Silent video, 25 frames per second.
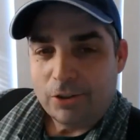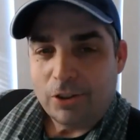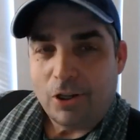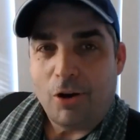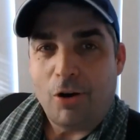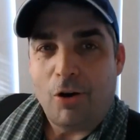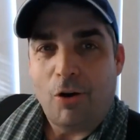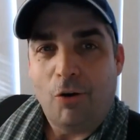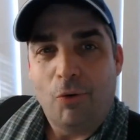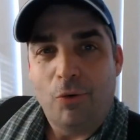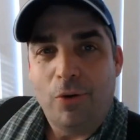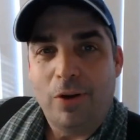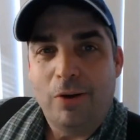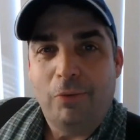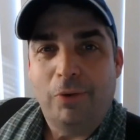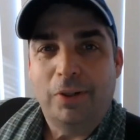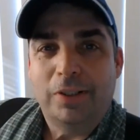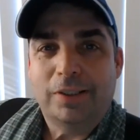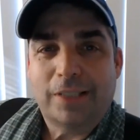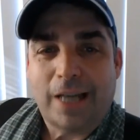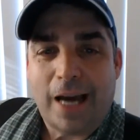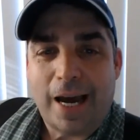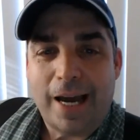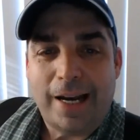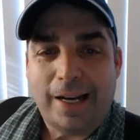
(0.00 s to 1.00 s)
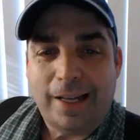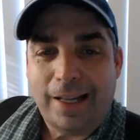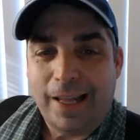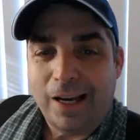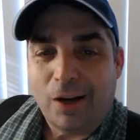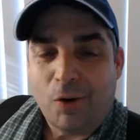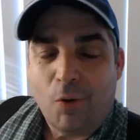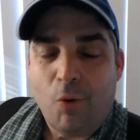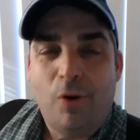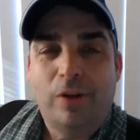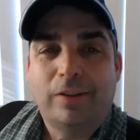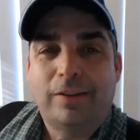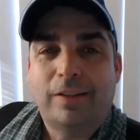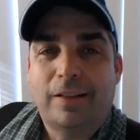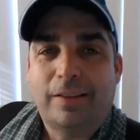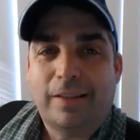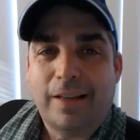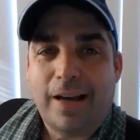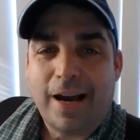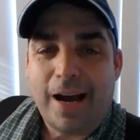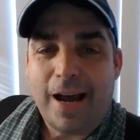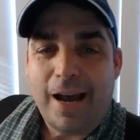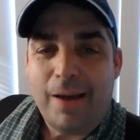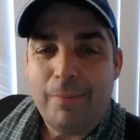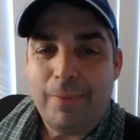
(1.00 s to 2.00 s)
So it was kind of like winter
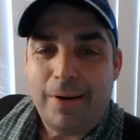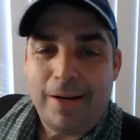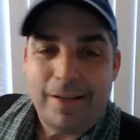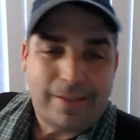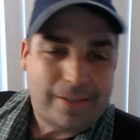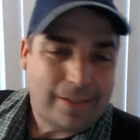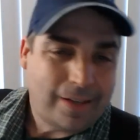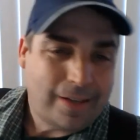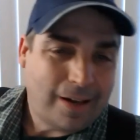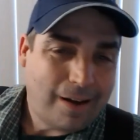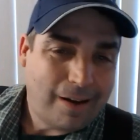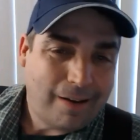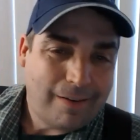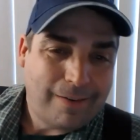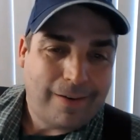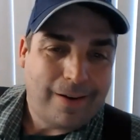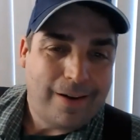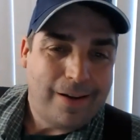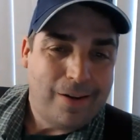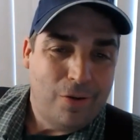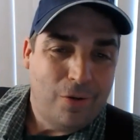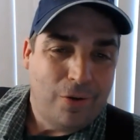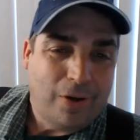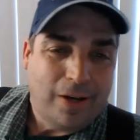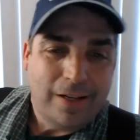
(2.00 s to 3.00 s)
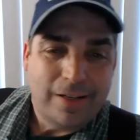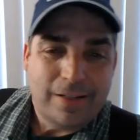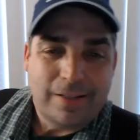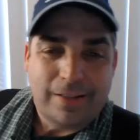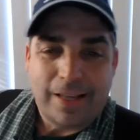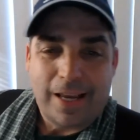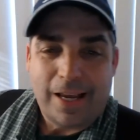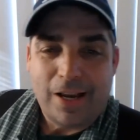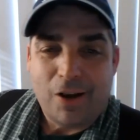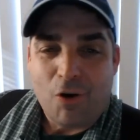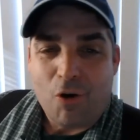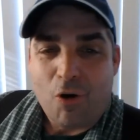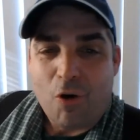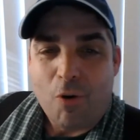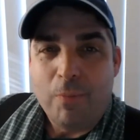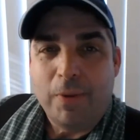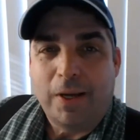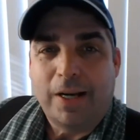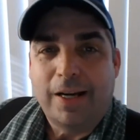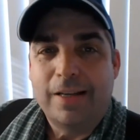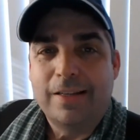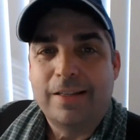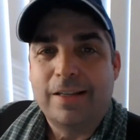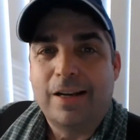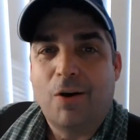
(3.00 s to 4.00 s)
time, and I said, "All right, you can stay home
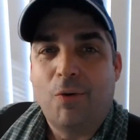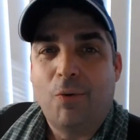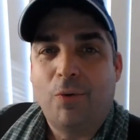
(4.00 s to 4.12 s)
because